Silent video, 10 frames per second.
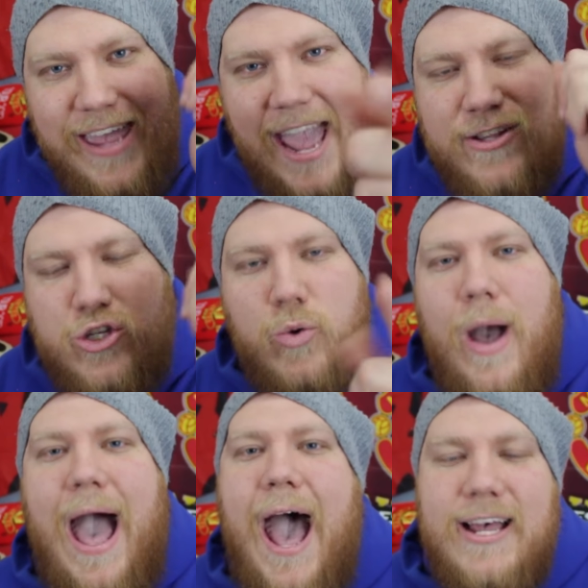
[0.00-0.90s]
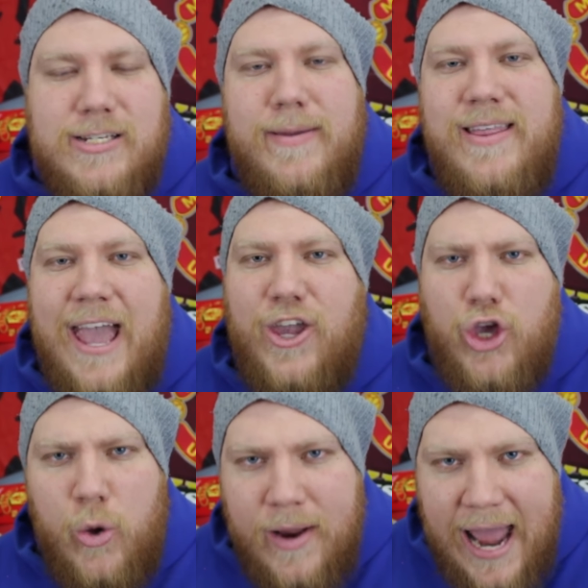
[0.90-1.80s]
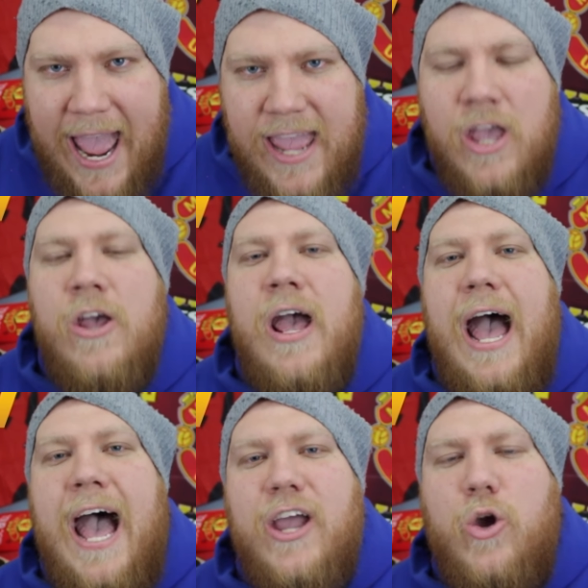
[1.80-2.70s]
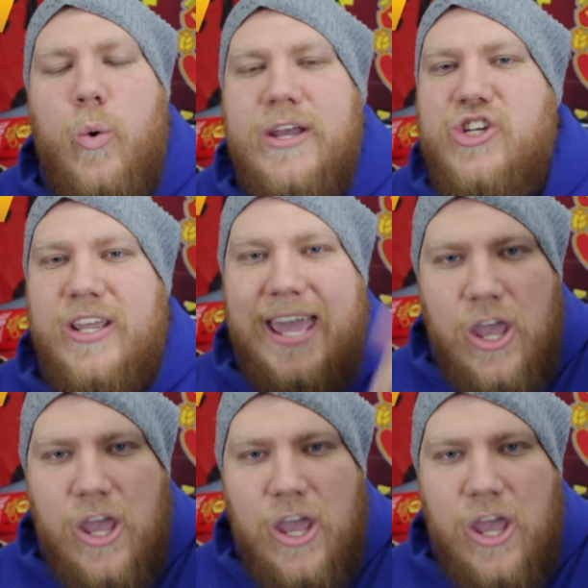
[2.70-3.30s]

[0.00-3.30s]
forget to ask me that Q&A question.